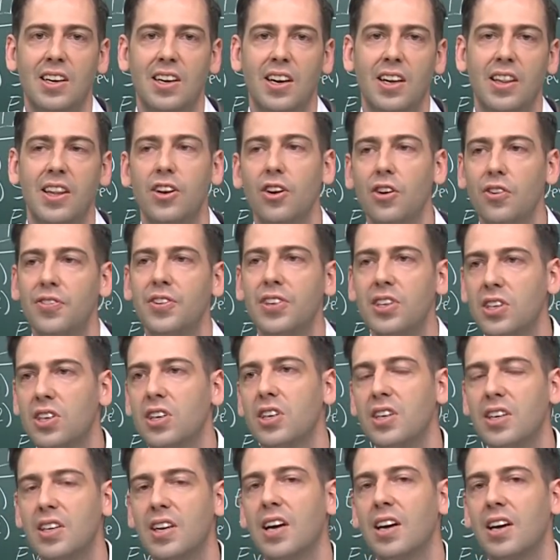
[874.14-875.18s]
And they don't feel
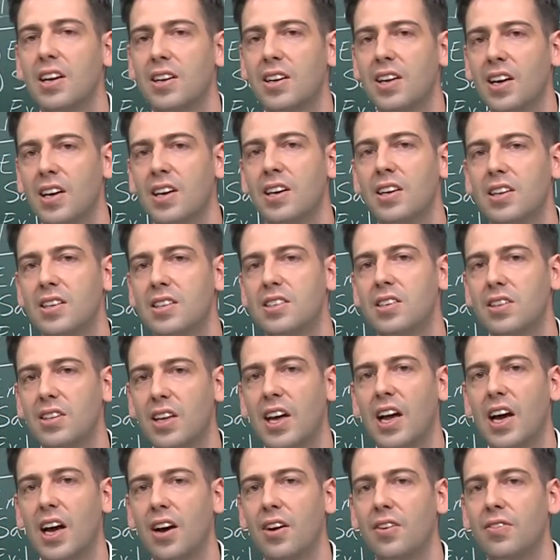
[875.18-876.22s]
good again until
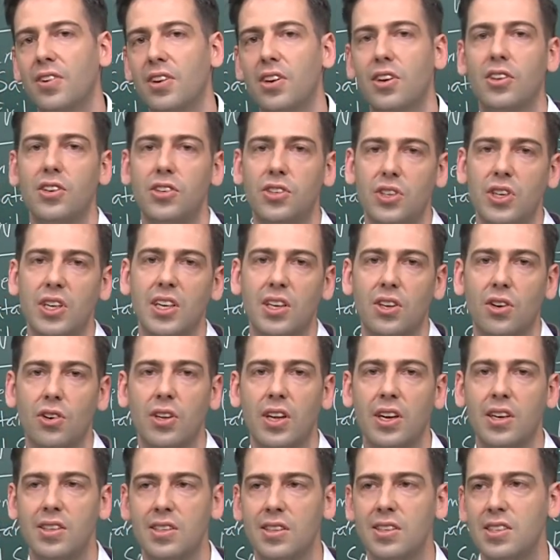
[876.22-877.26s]
they have another drink
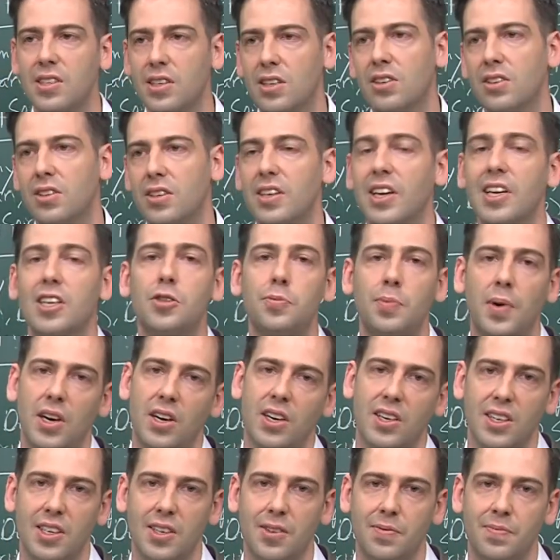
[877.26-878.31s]
or until the next
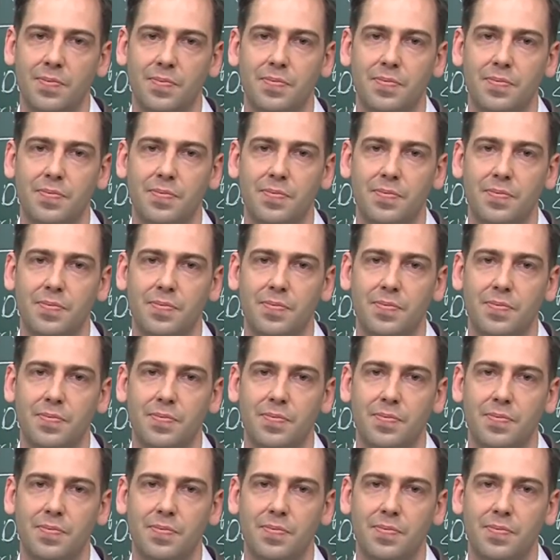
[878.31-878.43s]
party.